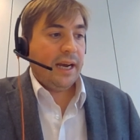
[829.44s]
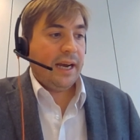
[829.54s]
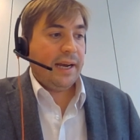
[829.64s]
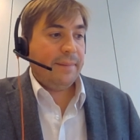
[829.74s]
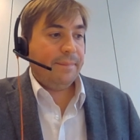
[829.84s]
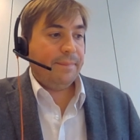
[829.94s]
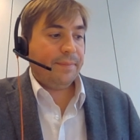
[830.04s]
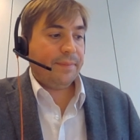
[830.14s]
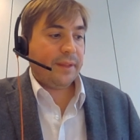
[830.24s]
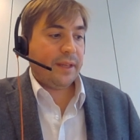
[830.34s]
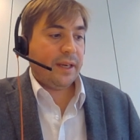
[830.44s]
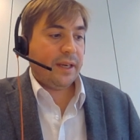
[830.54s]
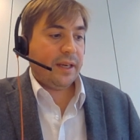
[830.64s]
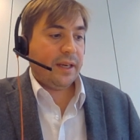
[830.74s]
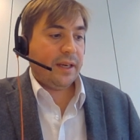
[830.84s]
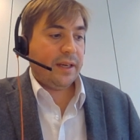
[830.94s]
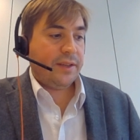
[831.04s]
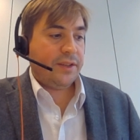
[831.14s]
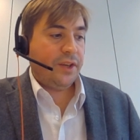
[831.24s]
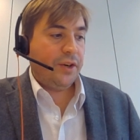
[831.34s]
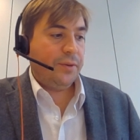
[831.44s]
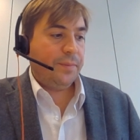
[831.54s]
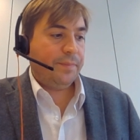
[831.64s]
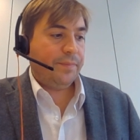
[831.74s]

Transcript: Um, so